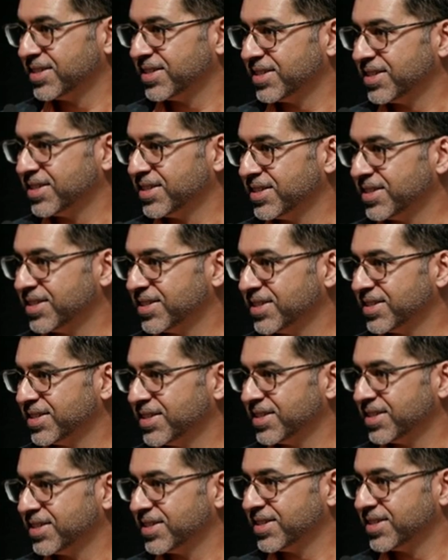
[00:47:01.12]
want to wait for lunch?
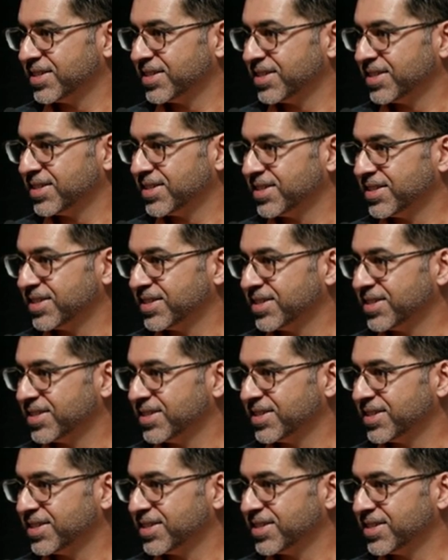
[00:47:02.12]

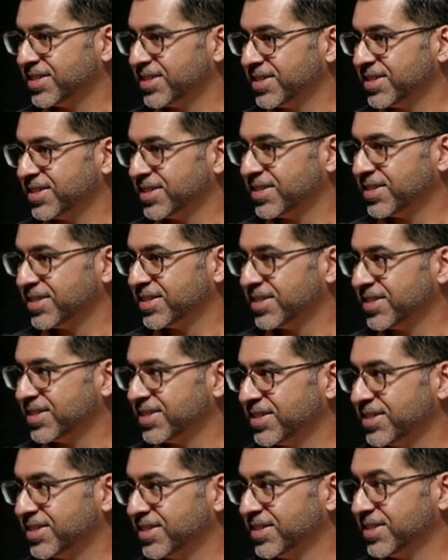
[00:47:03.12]
All right.
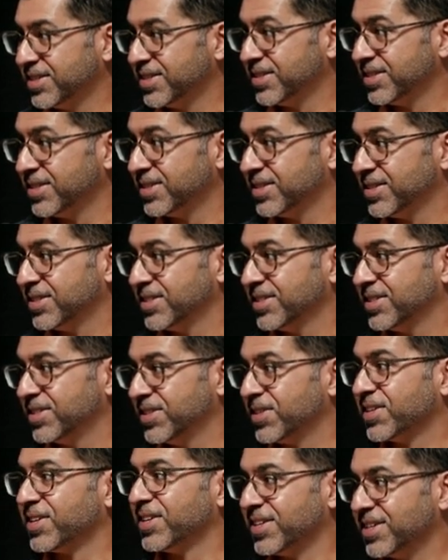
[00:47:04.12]

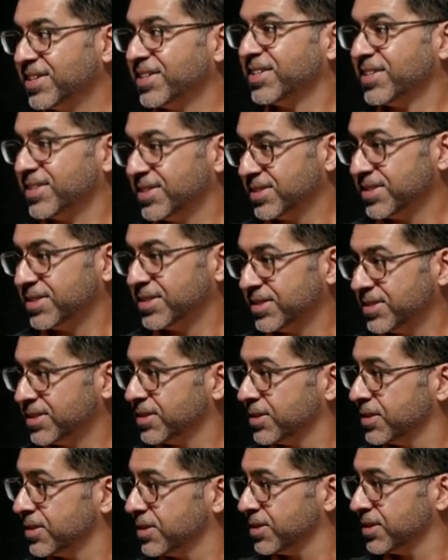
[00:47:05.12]
Okay, great.
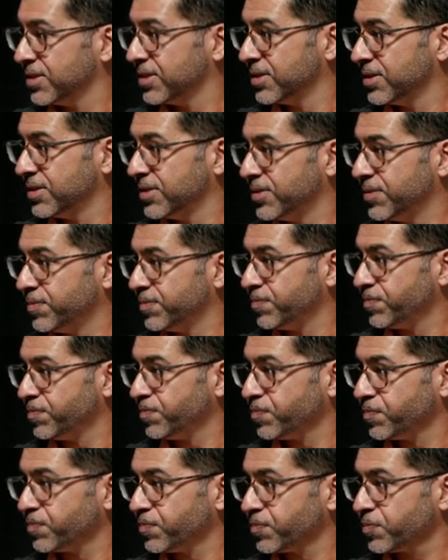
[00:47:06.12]
Um, I
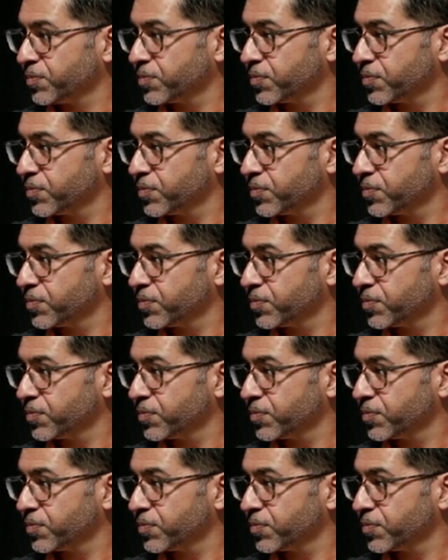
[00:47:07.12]
think...